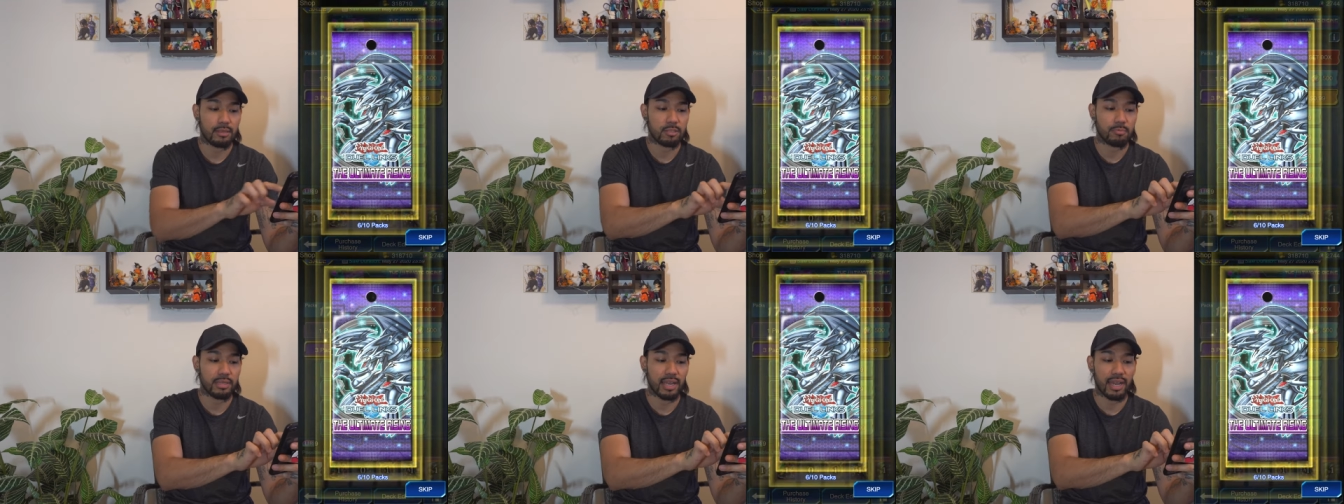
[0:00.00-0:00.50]

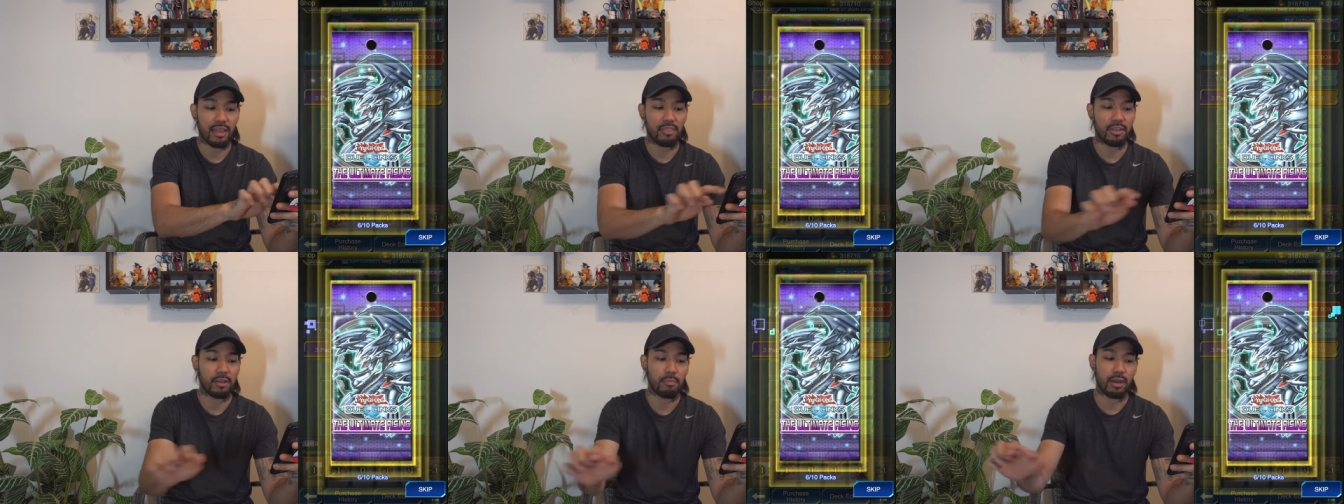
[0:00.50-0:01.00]
Something I gotta
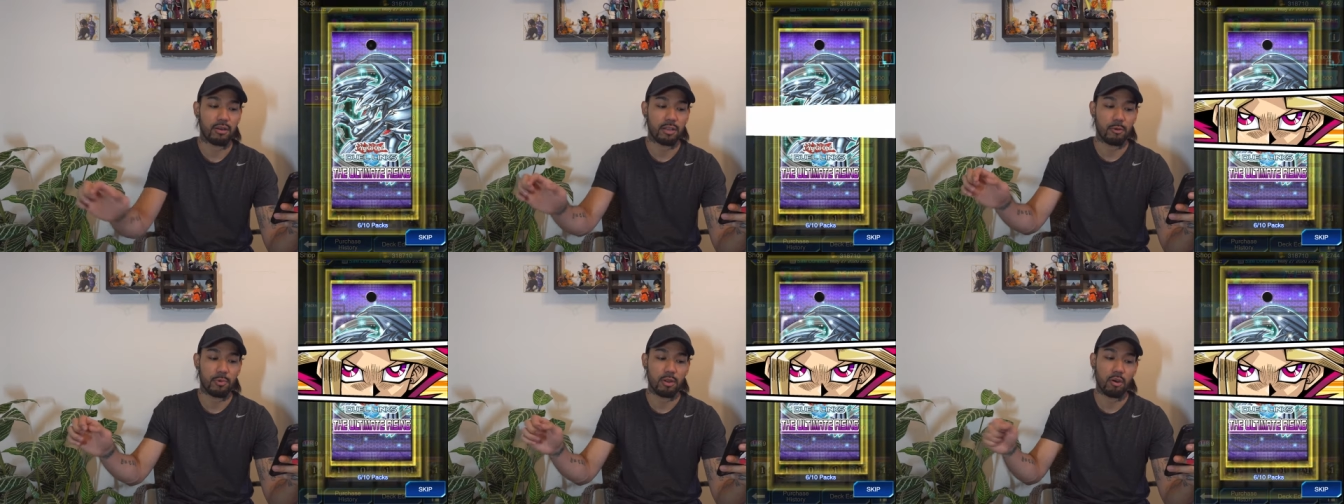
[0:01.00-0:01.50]
think about.
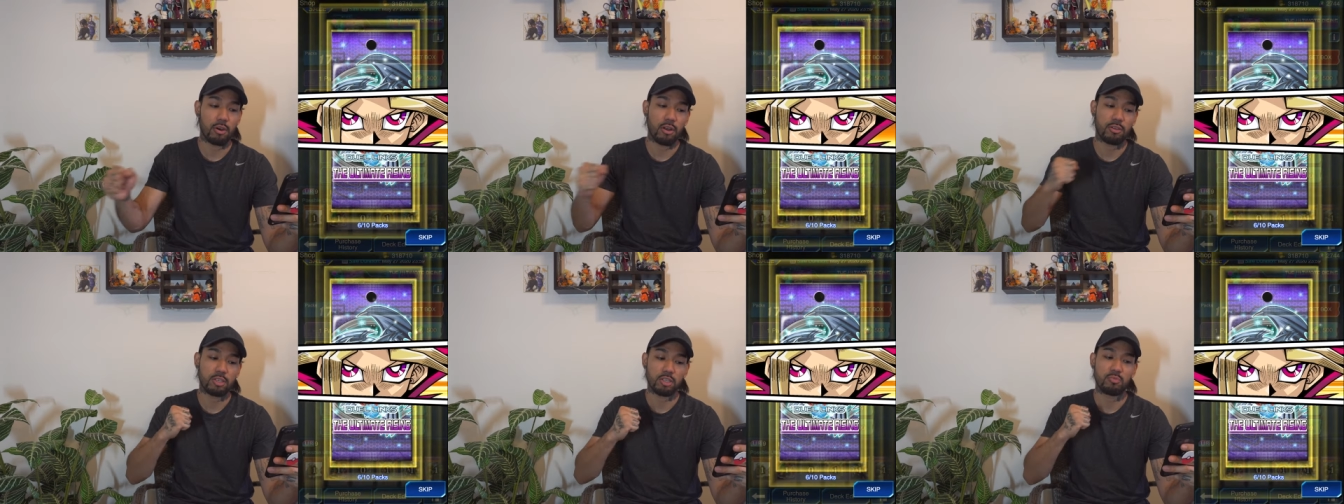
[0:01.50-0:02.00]
Here we go,
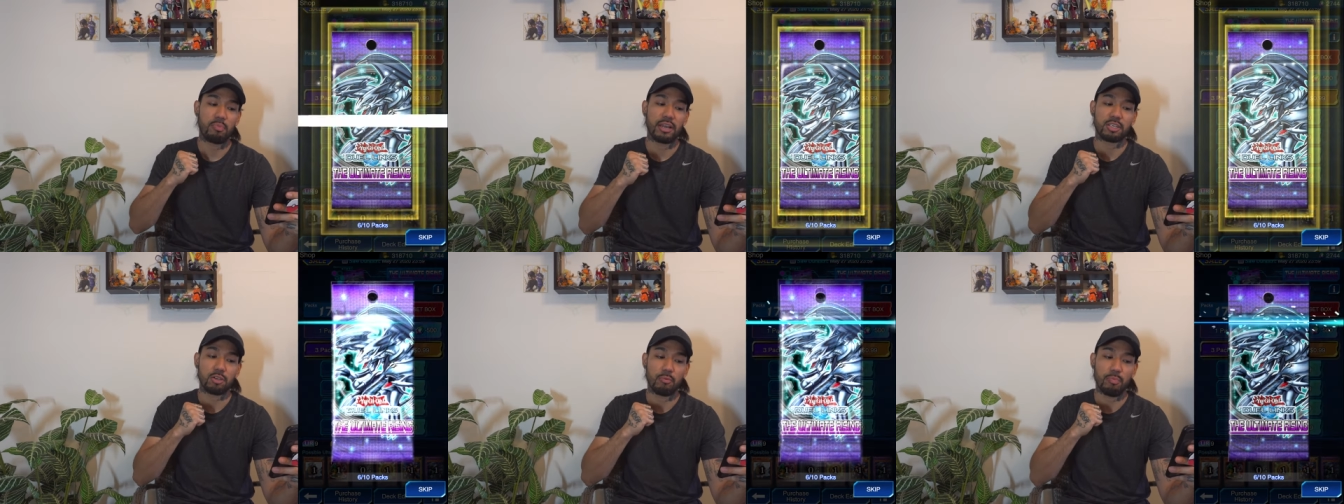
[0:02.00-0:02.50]
another
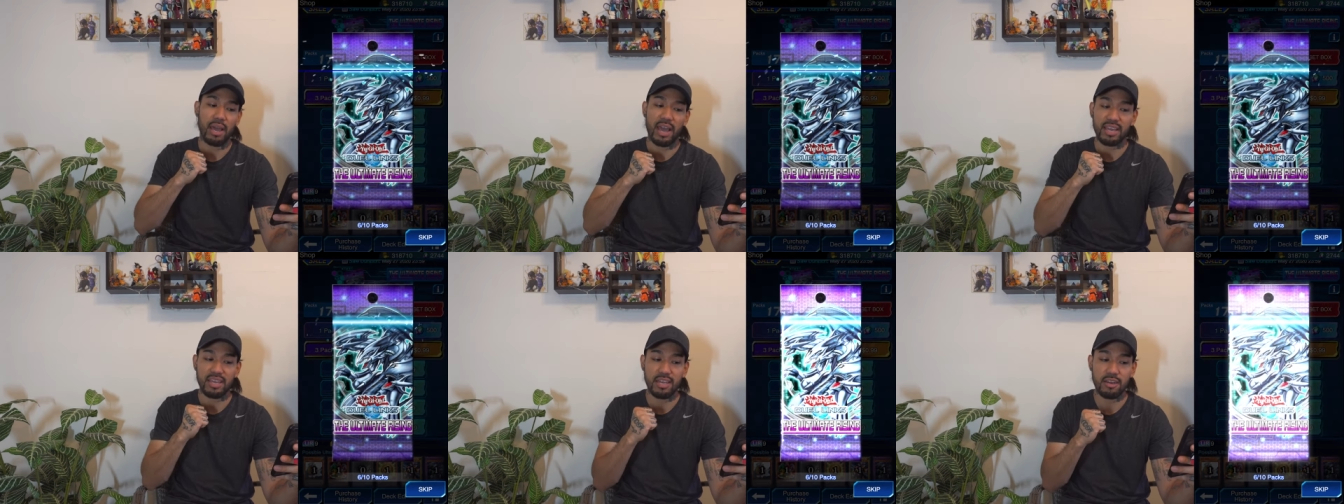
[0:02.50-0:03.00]
special
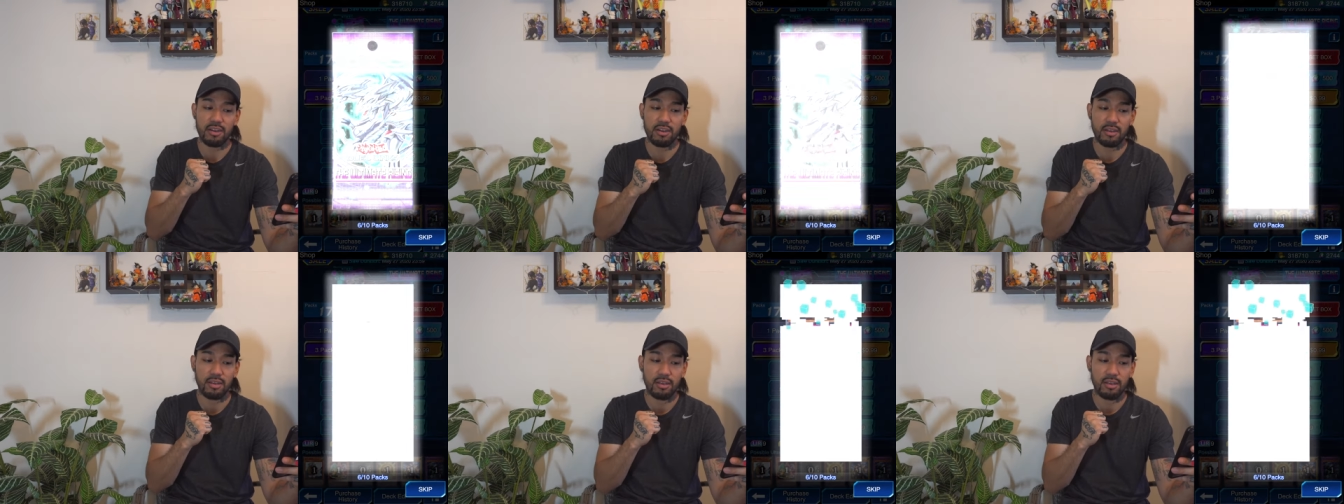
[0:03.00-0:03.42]
pack here.